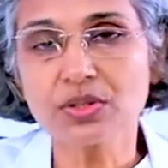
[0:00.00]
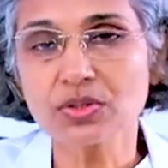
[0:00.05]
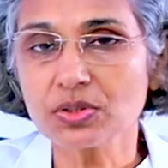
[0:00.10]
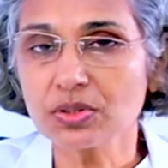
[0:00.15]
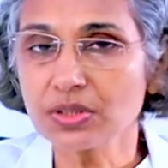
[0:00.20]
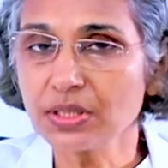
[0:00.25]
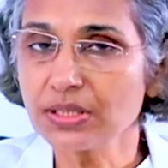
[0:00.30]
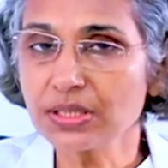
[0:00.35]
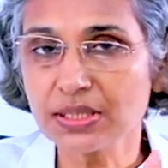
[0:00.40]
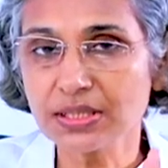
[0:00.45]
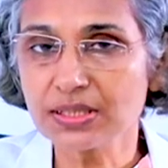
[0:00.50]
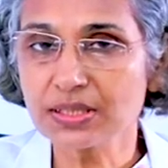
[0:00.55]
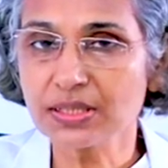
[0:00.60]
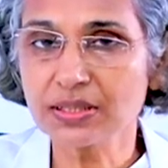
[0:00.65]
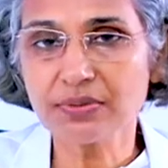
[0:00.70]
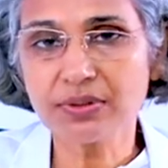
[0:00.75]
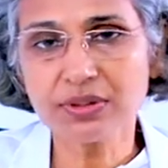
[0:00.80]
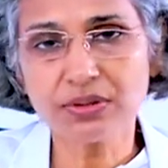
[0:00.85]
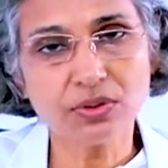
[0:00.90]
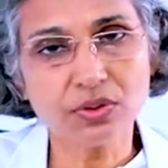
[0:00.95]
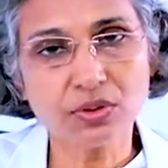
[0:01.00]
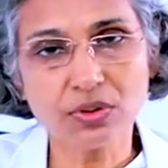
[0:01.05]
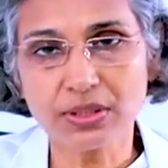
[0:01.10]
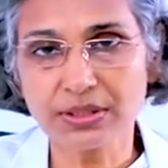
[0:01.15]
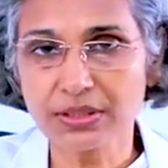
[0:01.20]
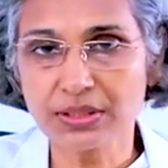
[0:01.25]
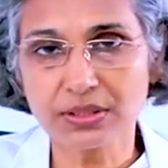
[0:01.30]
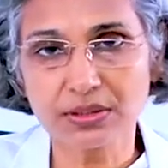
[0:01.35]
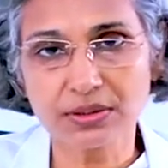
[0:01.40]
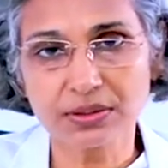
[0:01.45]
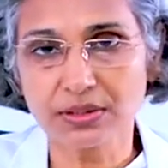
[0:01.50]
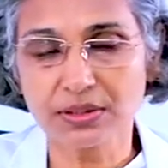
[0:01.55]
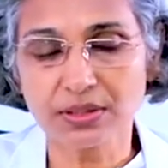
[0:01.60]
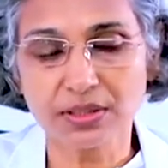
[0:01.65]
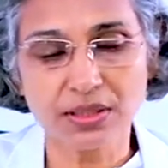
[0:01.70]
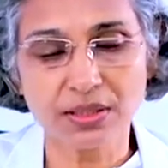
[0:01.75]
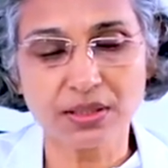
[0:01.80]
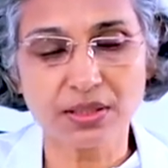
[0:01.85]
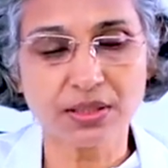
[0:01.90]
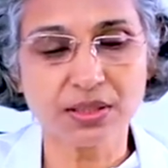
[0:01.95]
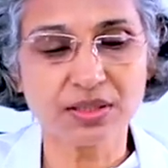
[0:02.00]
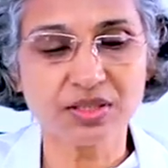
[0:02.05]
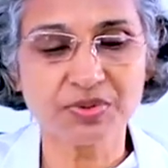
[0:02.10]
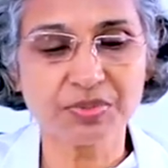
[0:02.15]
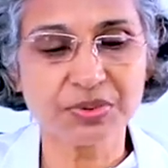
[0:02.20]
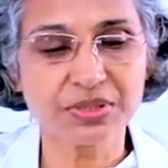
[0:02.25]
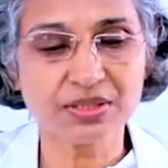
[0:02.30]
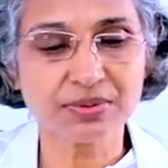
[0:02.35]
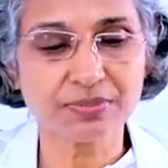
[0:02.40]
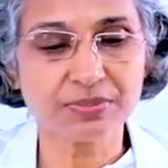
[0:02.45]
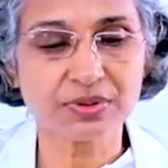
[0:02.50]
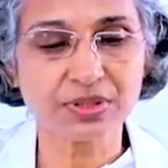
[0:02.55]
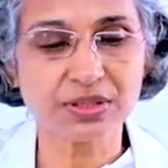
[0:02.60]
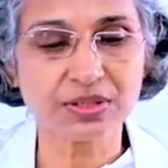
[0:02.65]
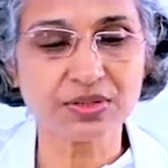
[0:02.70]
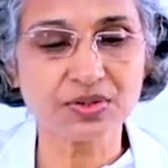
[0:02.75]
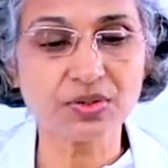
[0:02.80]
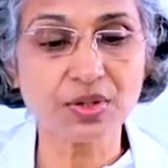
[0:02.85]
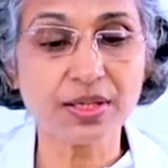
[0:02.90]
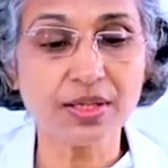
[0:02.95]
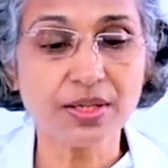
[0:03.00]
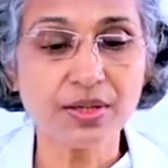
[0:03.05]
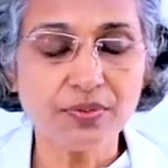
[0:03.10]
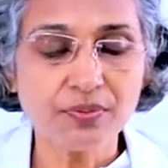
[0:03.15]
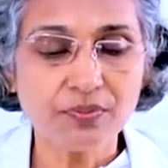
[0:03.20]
So that is given, no other special things.